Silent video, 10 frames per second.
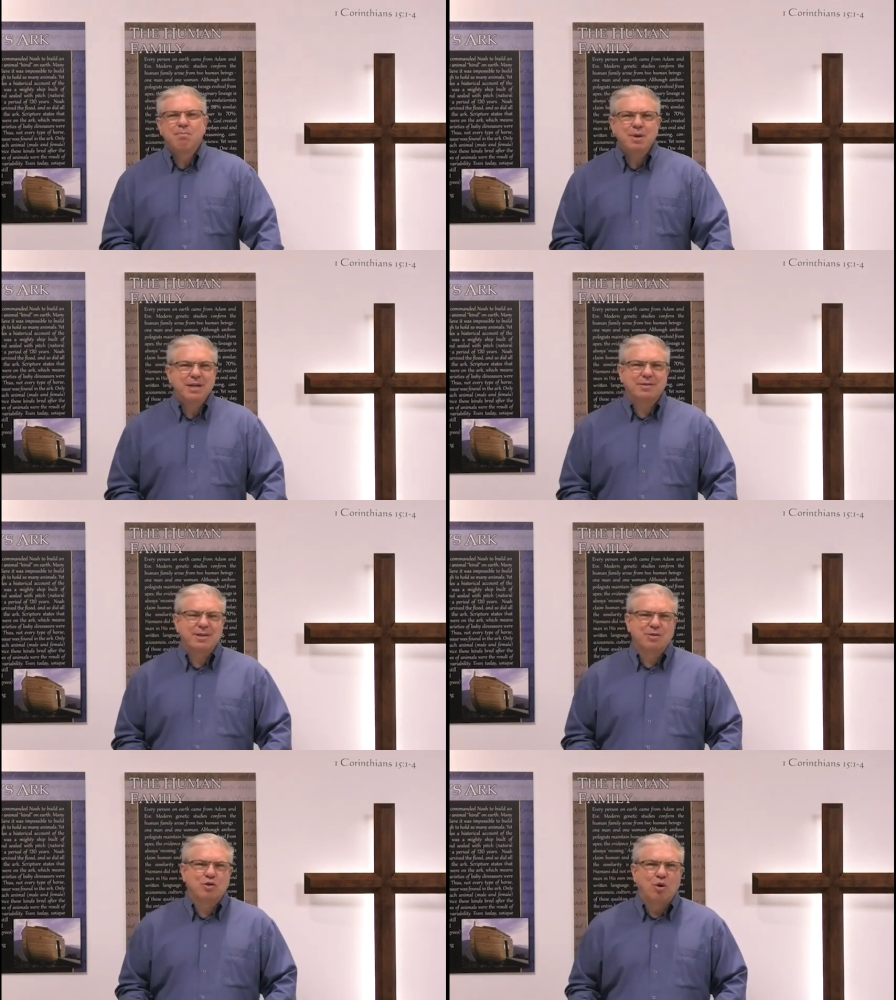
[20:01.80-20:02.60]
meets
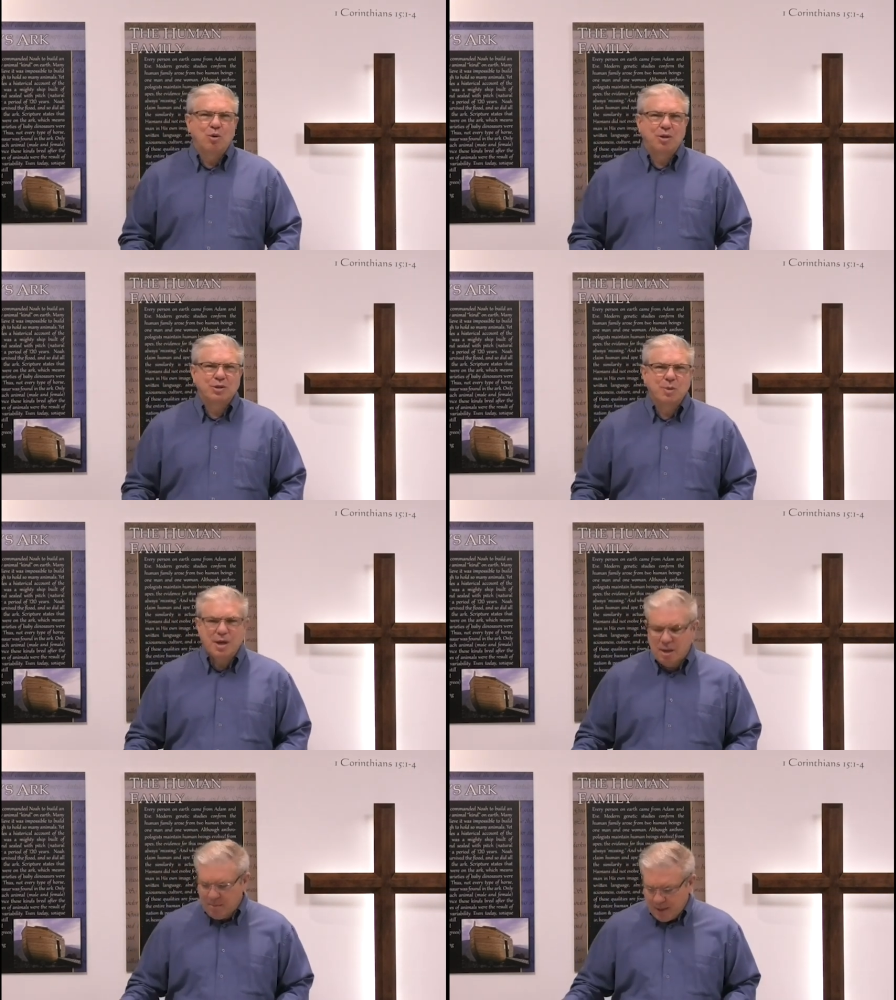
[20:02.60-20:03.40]
this goal as we
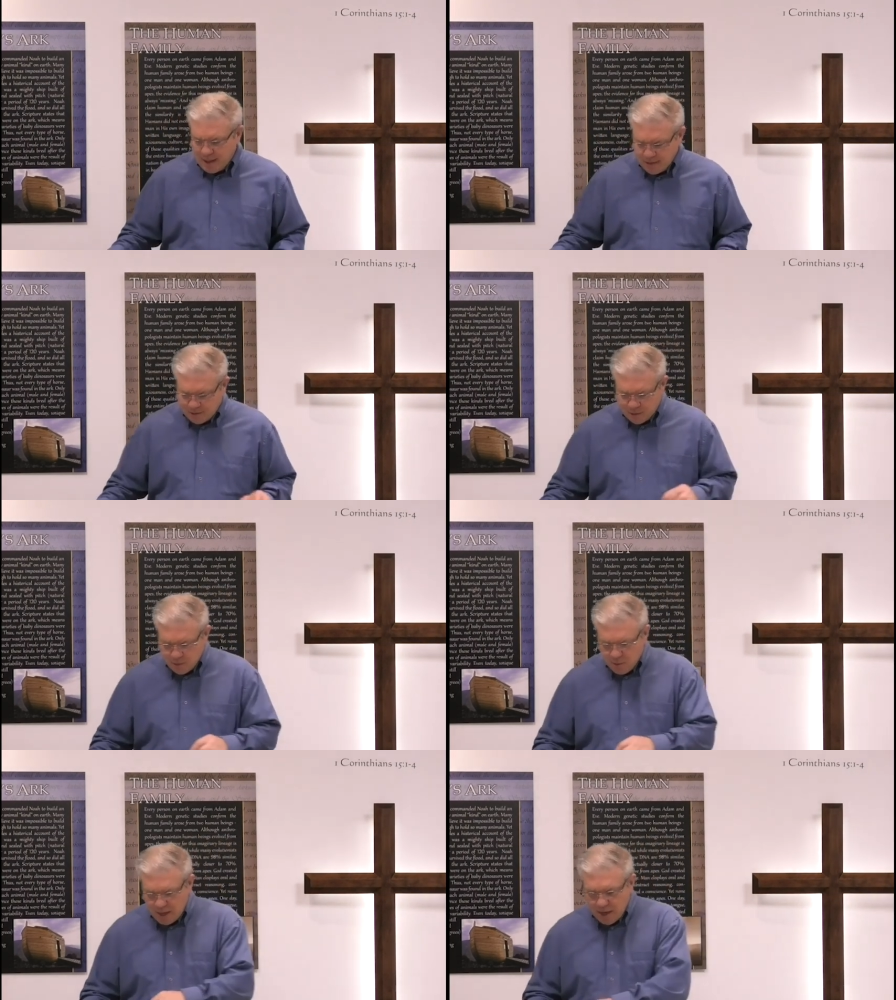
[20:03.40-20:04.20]
come
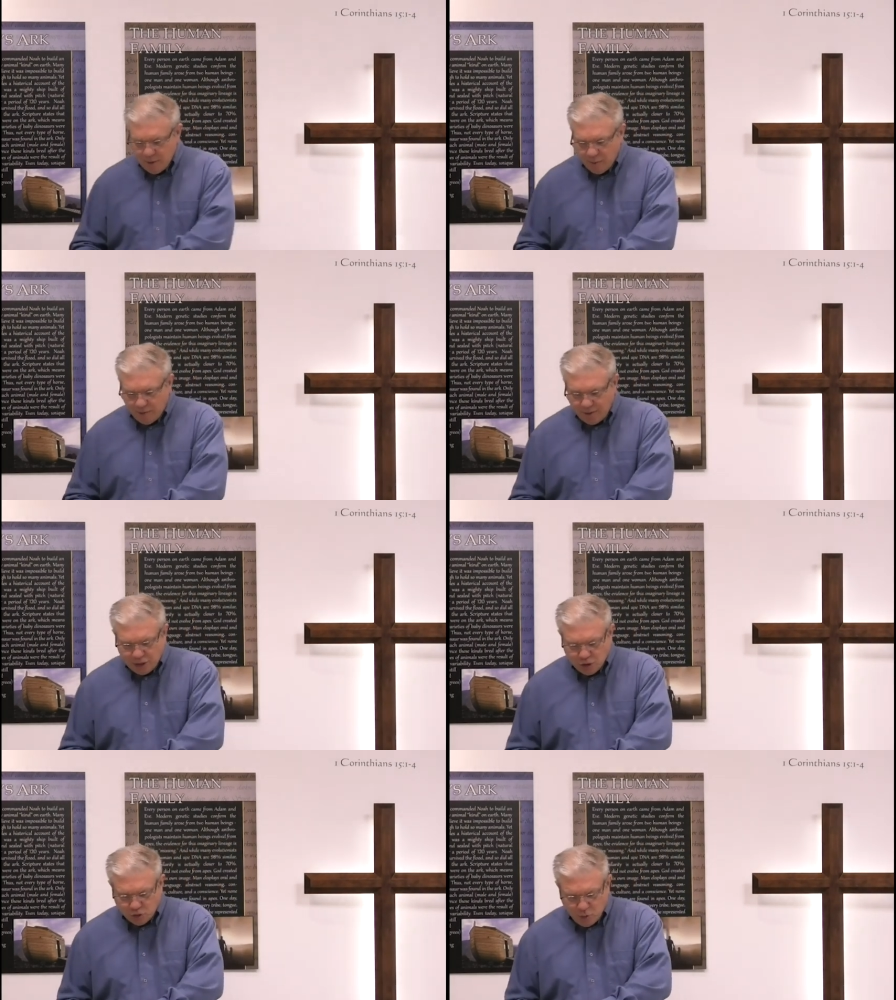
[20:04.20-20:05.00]
into
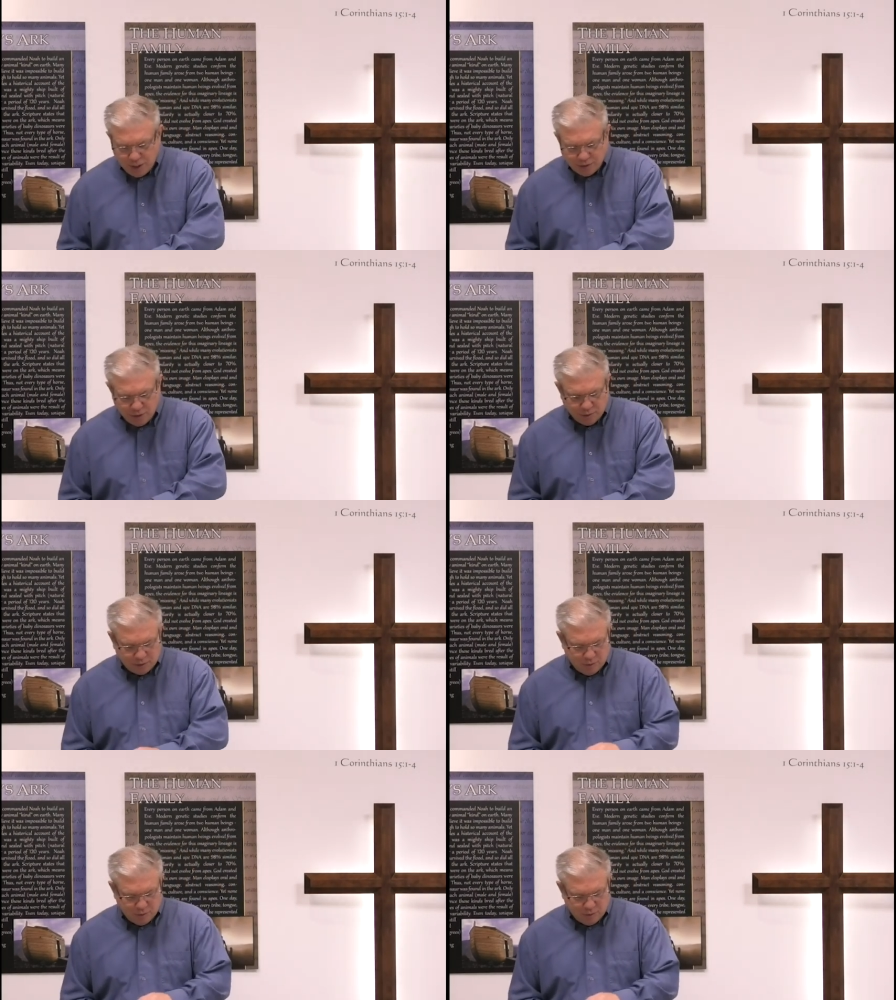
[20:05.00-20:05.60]
Revelation 22.